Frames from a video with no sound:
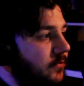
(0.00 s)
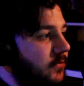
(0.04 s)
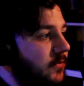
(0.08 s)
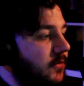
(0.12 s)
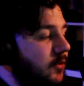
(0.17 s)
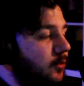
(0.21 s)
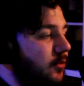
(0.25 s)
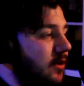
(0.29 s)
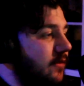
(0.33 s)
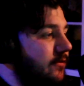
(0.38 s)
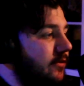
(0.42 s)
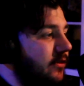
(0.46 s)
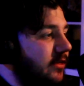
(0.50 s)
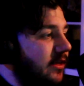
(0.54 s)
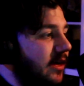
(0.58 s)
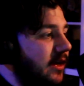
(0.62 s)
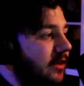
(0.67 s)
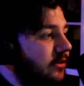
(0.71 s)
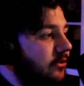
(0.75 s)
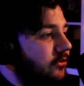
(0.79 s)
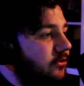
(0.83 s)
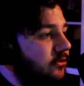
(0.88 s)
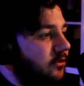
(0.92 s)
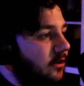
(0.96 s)
Whether
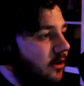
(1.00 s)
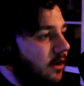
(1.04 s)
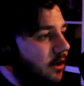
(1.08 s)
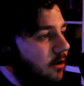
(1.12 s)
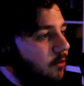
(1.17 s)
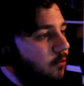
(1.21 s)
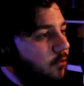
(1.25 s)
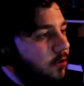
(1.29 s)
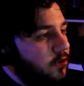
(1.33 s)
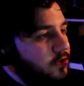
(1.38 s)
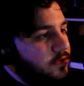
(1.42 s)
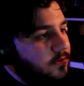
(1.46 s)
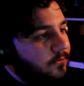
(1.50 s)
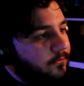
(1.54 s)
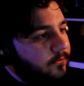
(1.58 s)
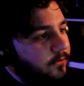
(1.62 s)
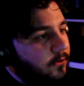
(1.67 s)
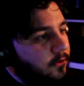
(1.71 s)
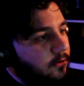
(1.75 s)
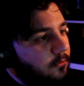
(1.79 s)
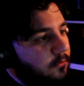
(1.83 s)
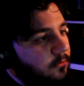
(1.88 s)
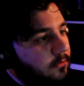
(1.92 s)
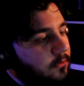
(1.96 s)
that's I watch a
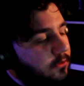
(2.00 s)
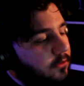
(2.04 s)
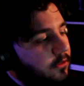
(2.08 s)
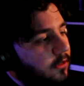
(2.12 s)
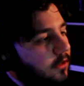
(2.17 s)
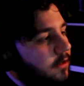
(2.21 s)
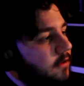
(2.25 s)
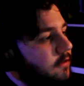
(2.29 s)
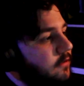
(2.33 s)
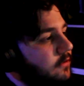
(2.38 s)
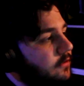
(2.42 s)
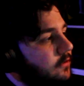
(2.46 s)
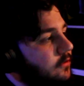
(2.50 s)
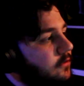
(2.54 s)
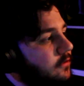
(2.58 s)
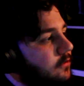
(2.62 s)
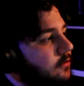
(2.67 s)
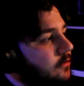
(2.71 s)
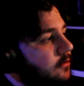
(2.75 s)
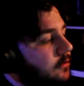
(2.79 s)
film that is